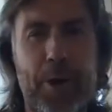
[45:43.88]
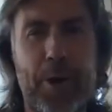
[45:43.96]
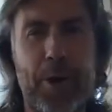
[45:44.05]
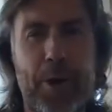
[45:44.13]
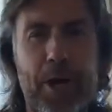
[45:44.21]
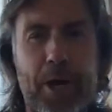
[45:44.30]

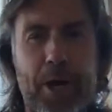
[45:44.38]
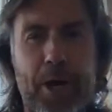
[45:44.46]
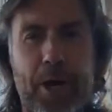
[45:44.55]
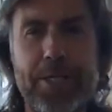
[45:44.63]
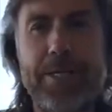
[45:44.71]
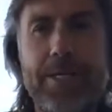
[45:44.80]

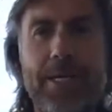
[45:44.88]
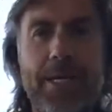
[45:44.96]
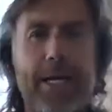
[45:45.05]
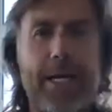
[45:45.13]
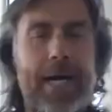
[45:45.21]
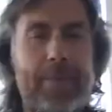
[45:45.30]
I'm
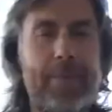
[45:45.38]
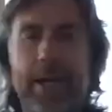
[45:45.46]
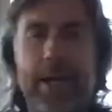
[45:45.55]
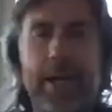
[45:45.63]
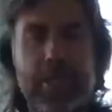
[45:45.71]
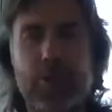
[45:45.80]
extremely
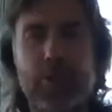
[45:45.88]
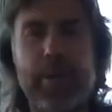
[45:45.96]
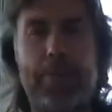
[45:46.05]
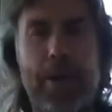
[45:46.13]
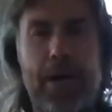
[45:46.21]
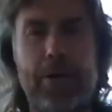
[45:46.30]
proud to see that
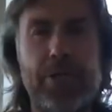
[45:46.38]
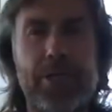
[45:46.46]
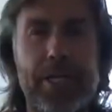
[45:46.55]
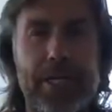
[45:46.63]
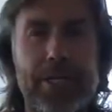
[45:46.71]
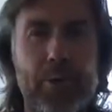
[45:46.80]
you guys as
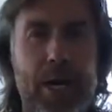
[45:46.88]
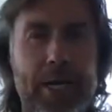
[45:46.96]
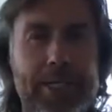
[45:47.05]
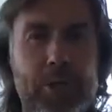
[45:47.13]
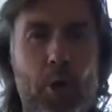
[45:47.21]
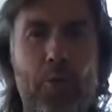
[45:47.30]
co-founders
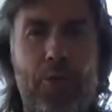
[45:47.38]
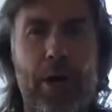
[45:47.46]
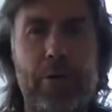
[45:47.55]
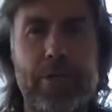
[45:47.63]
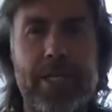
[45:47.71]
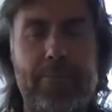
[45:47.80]
have been
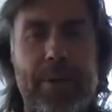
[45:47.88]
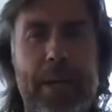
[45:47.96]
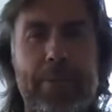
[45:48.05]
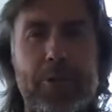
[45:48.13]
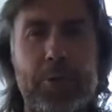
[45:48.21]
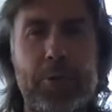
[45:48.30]
able to
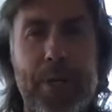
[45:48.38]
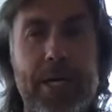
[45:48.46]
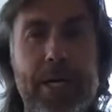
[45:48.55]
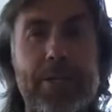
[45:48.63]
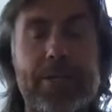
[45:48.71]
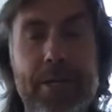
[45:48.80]
build, the
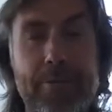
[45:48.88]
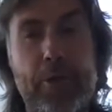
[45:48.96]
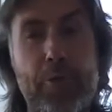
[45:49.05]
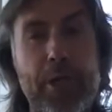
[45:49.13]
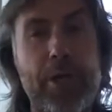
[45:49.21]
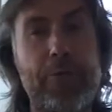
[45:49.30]
three of
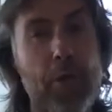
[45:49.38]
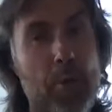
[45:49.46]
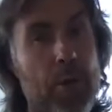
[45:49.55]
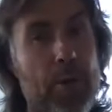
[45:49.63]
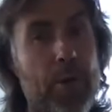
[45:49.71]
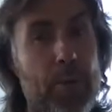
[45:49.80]
you, which
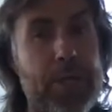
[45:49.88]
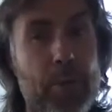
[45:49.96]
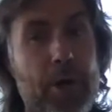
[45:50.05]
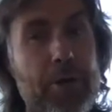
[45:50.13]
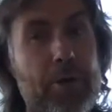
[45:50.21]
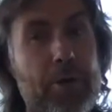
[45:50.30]
were in those
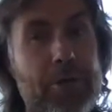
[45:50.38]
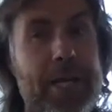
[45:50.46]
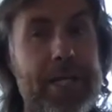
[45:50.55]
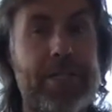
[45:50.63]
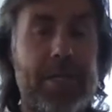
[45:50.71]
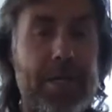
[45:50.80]
days
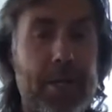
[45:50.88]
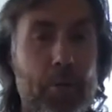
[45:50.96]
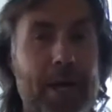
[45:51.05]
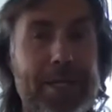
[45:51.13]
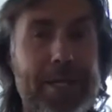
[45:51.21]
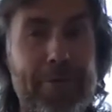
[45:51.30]

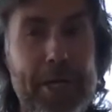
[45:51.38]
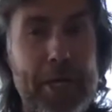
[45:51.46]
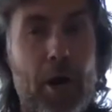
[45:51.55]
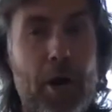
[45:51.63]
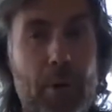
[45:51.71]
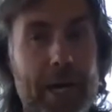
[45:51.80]
relatively young,
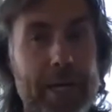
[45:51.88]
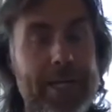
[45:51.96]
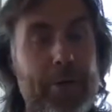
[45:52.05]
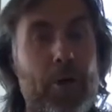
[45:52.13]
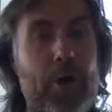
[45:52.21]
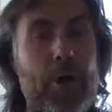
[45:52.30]
right? In your
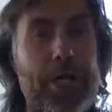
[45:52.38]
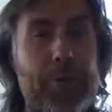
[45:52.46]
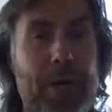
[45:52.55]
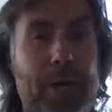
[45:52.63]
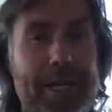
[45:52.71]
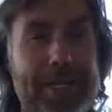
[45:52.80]
early
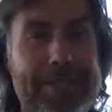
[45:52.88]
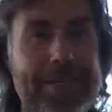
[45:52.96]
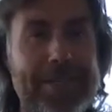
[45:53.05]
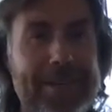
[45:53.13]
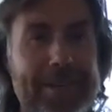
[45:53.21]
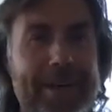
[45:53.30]
20s.
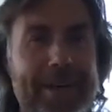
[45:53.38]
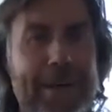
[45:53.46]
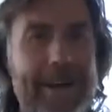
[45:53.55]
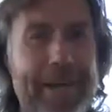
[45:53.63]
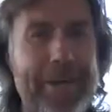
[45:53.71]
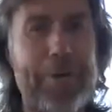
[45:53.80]

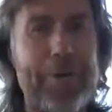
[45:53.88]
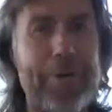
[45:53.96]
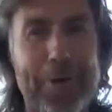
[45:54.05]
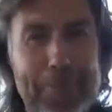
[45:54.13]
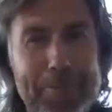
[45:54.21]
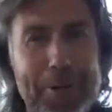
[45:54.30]
I know
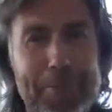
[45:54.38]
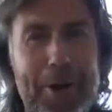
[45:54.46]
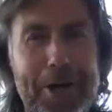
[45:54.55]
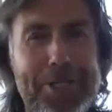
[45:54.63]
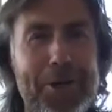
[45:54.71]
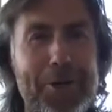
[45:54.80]
you're
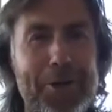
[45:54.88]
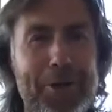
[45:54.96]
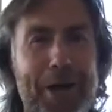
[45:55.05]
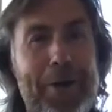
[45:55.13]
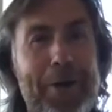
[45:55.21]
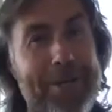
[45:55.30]
much older
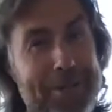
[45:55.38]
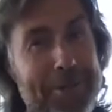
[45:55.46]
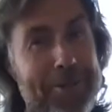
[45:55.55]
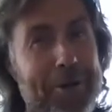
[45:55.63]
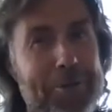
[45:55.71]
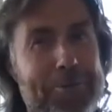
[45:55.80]
now, but
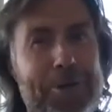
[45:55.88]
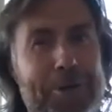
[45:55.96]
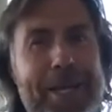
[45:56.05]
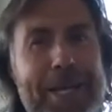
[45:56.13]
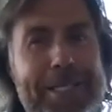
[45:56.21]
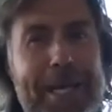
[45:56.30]
those were the
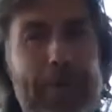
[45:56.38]
days that we